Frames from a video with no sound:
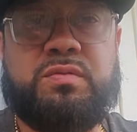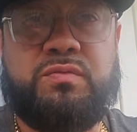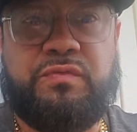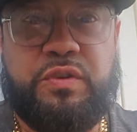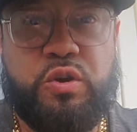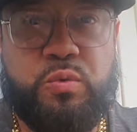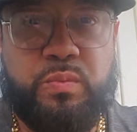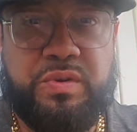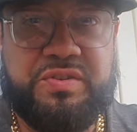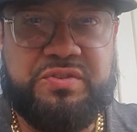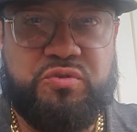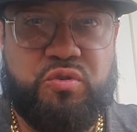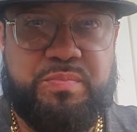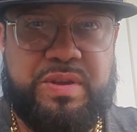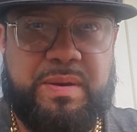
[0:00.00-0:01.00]
real ones are
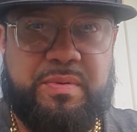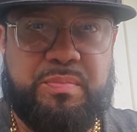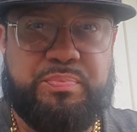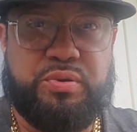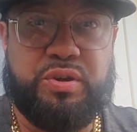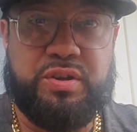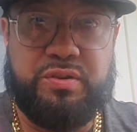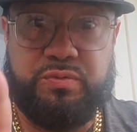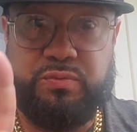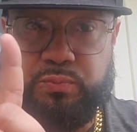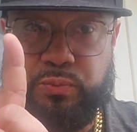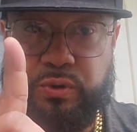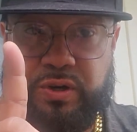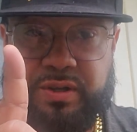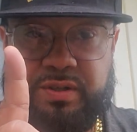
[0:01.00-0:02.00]
going to be able to put
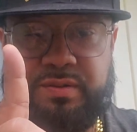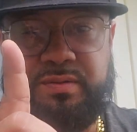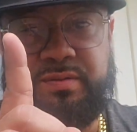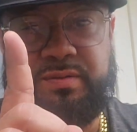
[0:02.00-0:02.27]
one